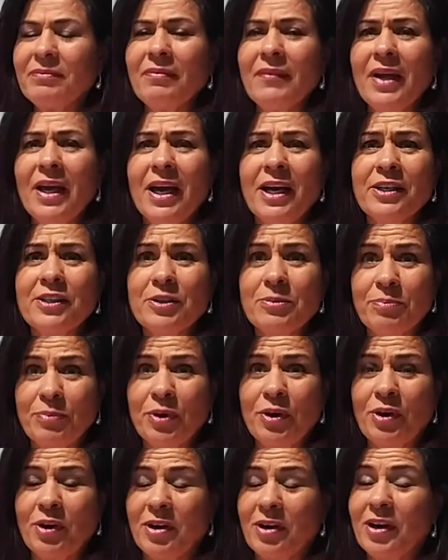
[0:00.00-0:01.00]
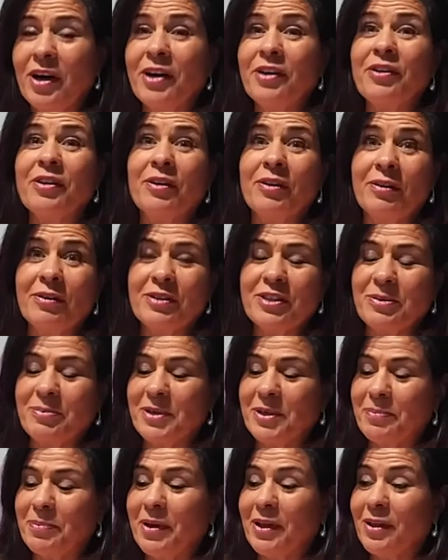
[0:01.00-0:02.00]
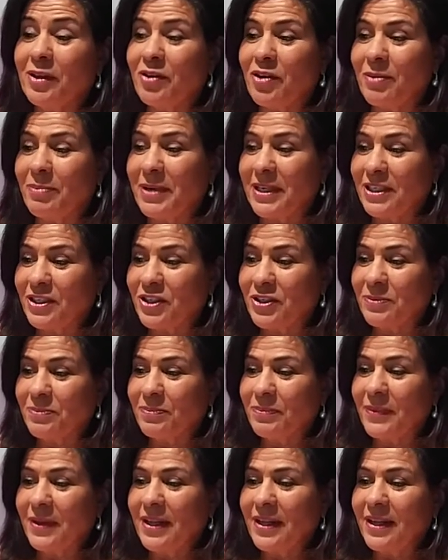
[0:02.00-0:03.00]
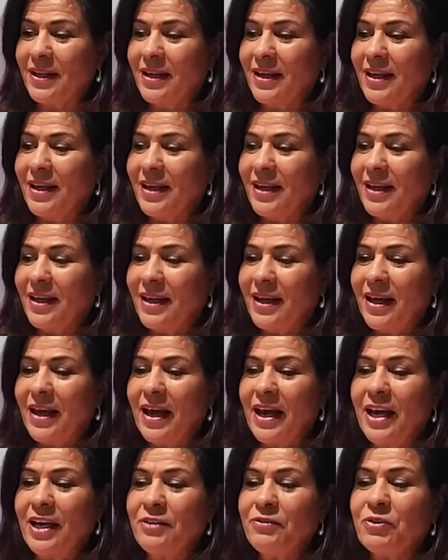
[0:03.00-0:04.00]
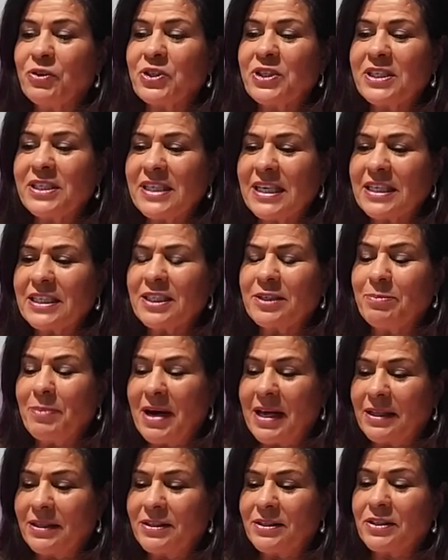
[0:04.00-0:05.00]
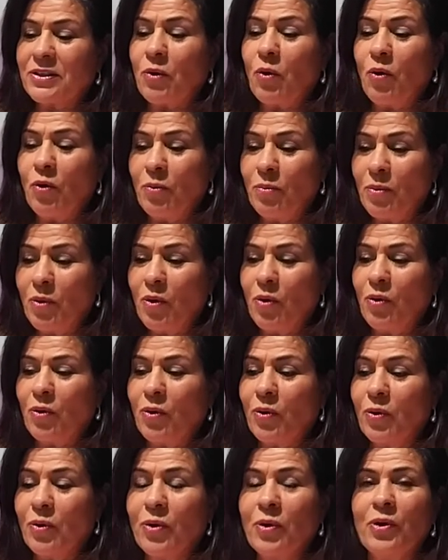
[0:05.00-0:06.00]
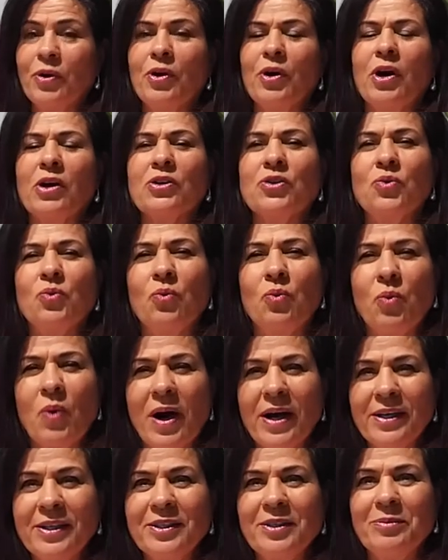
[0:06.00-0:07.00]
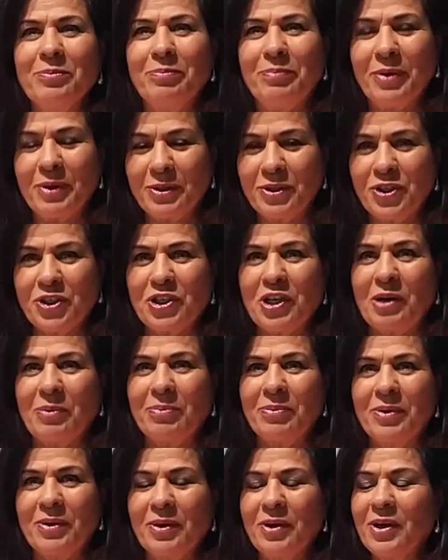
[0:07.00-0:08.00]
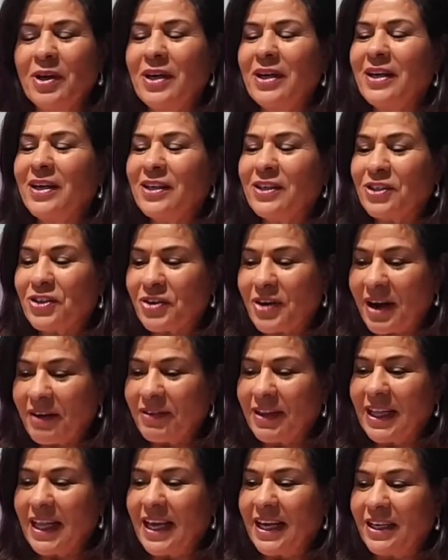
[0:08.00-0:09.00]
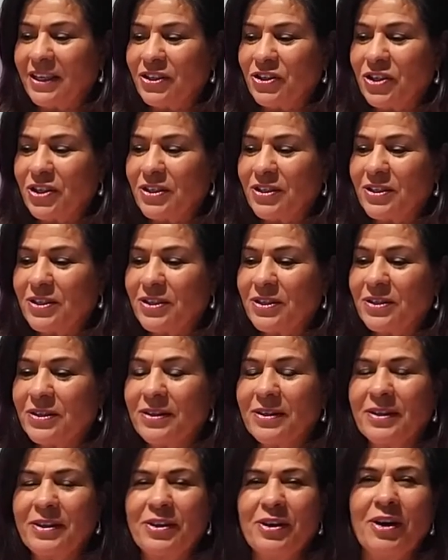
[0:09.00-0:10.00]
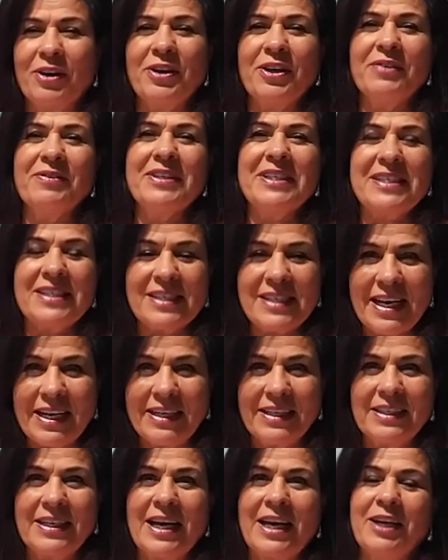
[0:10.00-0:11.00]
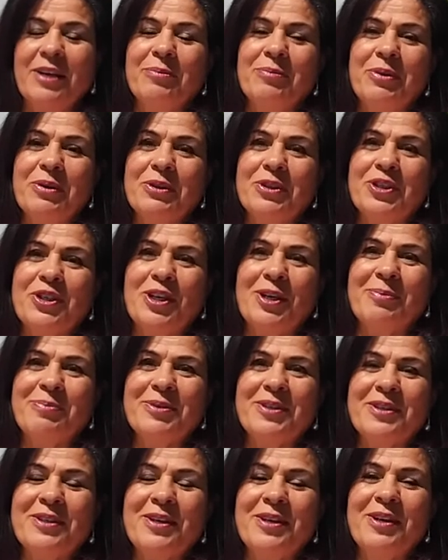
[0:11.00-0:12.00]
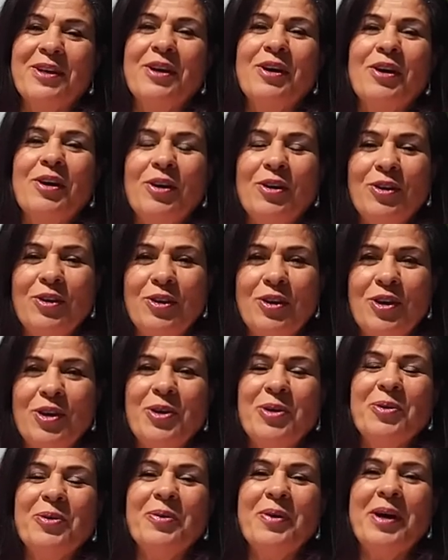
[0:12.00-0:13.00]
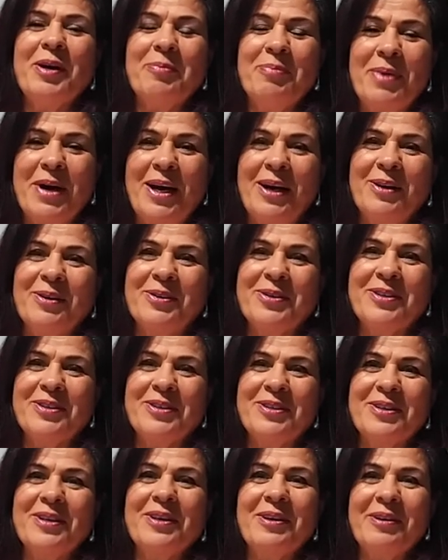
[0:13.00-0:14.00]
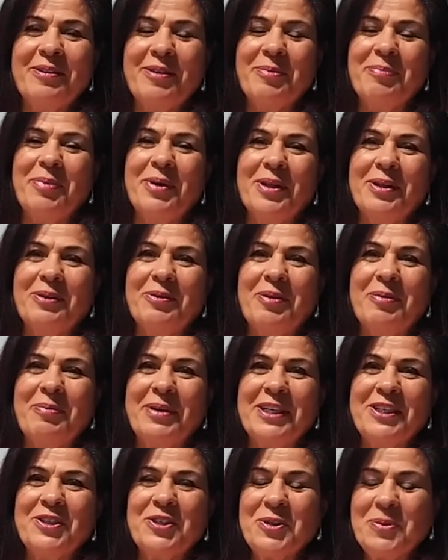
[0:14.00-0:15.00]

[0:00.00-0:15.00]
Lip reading: and a book on the ultimate pilgrimage. And for 6 months or more, not one bookshop, travel agent, not even secondhand bookshops, knew about the pilgrimage.